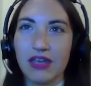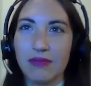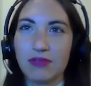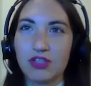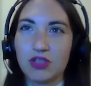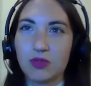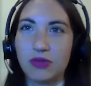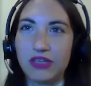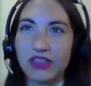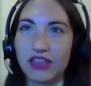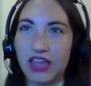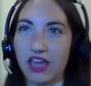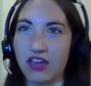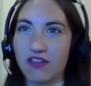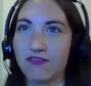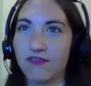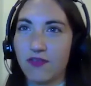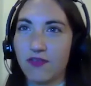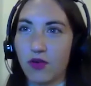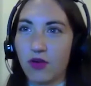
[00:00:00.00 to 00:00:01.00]
between like
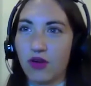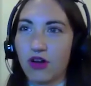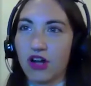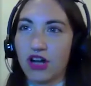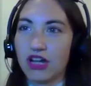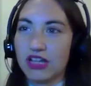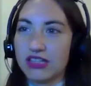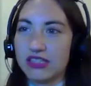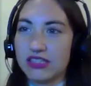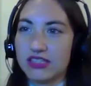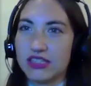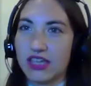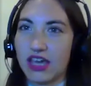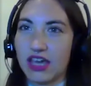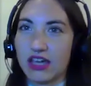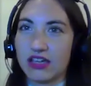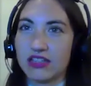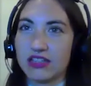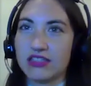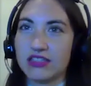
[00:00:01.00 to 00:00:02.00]
four and
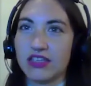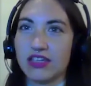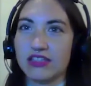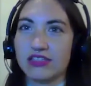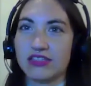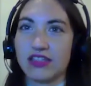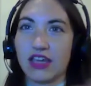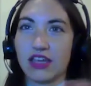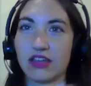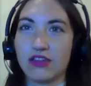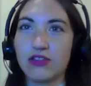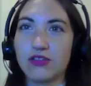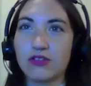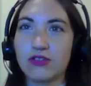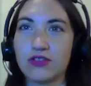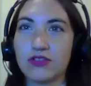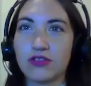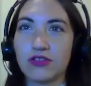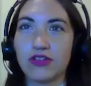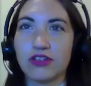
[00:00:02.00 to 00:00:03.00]
six is like
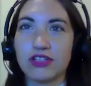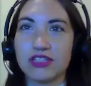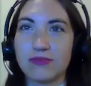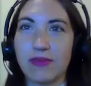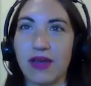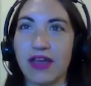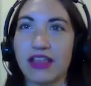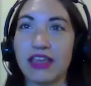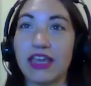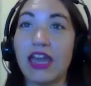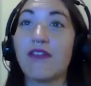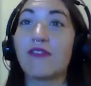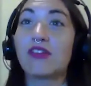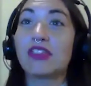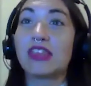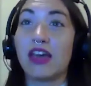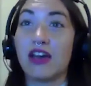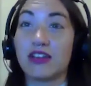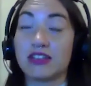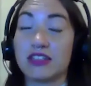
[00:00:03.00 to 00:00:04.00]
neutral, smiling.
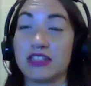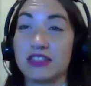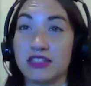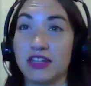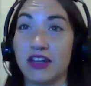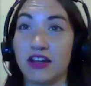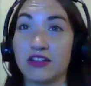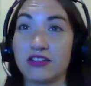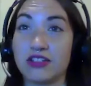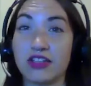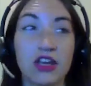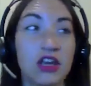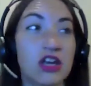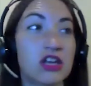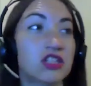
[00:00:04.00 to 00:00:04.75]
Everything else is tears.